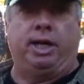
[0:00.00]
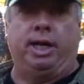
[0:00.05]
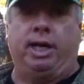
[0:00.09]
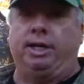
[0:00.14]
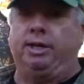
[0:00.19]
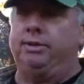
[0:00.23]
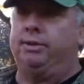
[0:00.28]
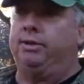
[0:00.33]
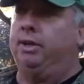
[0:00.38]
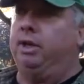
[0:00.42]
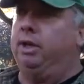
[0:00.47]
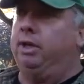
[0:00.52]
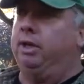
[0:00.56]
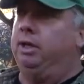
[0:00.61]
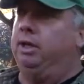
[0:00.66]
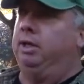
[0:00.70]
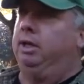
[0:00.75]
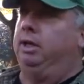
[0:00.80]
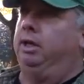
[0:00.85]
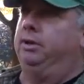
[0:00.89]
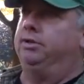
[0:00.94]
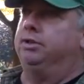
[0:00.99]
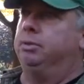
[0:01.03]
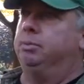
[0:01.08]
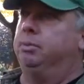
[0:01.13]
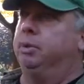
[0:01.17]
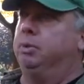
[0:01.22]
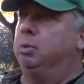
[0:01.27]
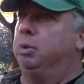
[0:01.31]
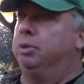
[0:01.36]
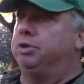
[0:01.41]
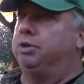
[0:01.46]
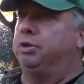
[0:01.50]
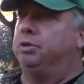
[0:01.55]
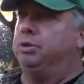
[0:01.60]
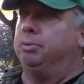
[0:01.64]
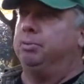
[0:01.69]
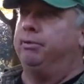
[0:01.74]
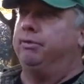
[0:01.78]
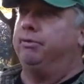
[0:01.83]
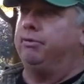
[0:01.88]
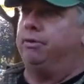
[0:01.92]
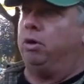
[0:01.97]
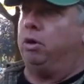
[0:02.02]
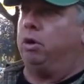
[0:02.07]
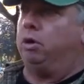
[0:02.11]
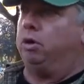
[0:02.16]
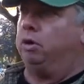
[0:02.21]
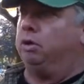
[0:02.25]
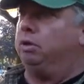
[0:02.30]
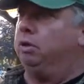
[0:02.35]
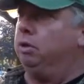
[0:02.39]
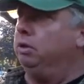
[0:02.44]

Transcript: And if somebody was to trip and fall,